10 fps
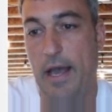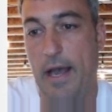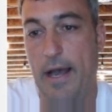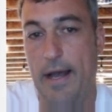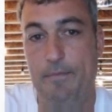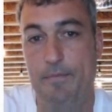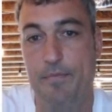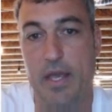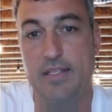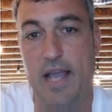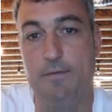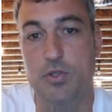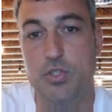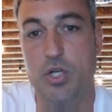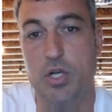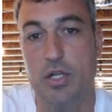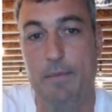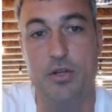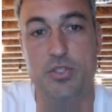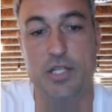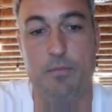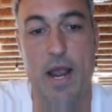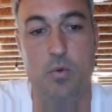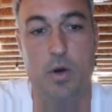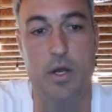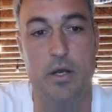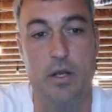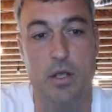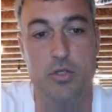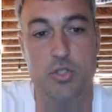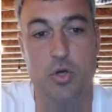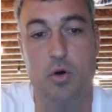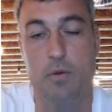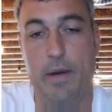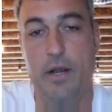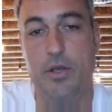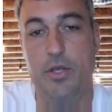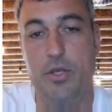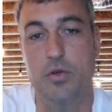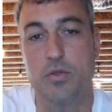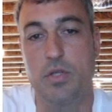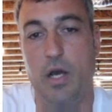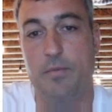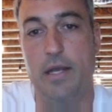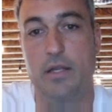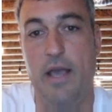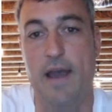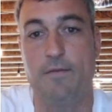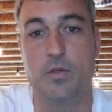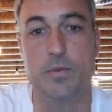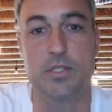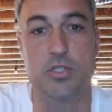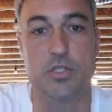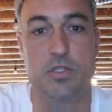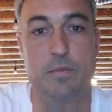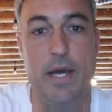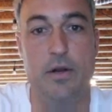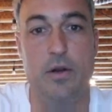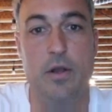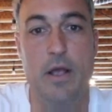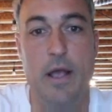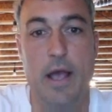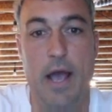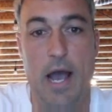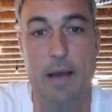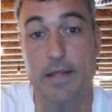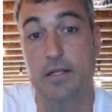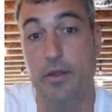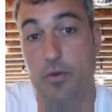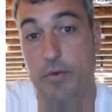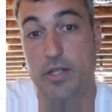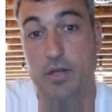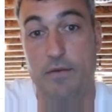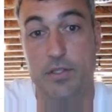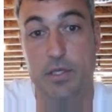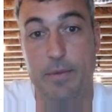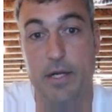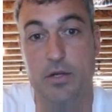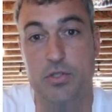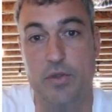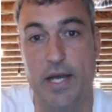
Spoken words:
it's averaging a lot better. So that's a branded one. Joe Homebuyer Utah, it's branded. The average position's better. And the click-through rate's obviously better. So